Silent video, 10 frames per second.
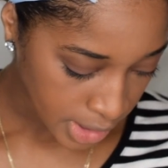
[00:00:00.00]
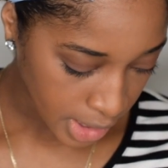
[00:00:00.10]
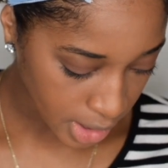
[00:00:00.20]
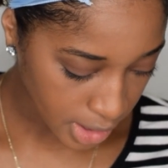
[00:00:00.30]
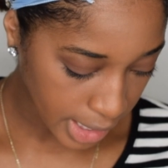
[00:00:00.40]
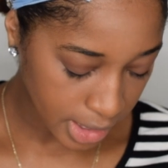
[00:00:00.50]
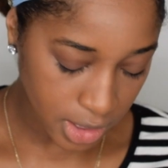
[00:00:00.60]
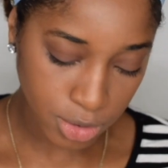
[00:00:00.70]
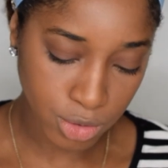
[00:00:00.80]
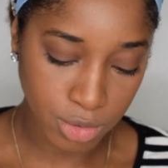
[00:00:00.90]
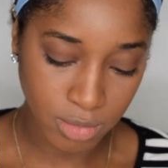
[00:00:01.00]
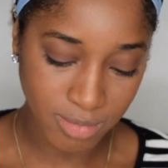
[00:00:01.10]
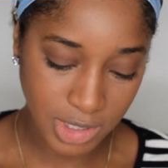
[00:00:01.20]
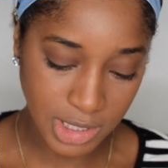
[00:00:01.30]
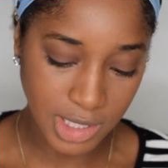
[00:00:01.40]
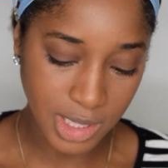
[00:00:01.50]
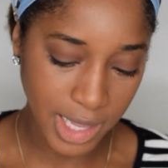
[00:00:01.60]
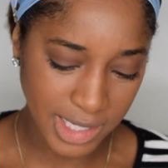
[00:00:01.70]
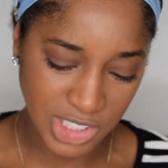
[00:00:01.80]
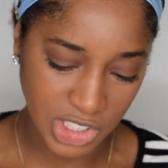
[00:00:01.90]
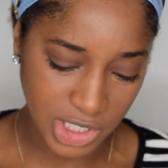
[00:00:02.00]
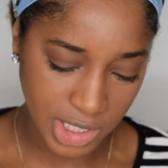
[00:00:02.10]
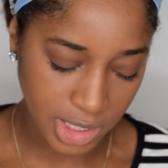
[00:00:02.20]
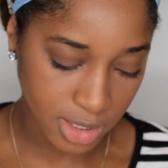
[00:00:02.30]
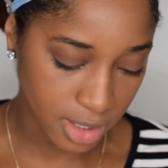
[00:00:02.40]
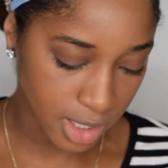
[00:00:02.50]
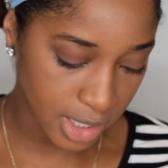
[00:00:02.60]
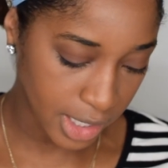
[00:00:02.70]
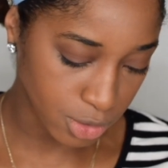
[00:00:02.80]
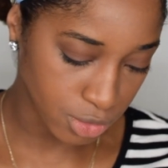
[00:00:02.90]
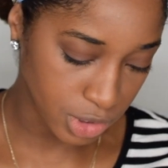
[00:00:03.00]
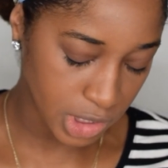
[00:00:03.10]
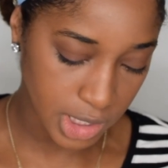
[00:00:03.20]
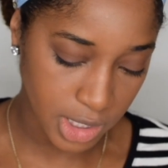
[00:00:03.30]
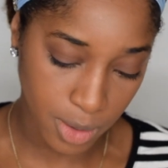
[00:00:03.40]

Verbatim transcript: they look like a little, just a nice sheen, a natural sheen.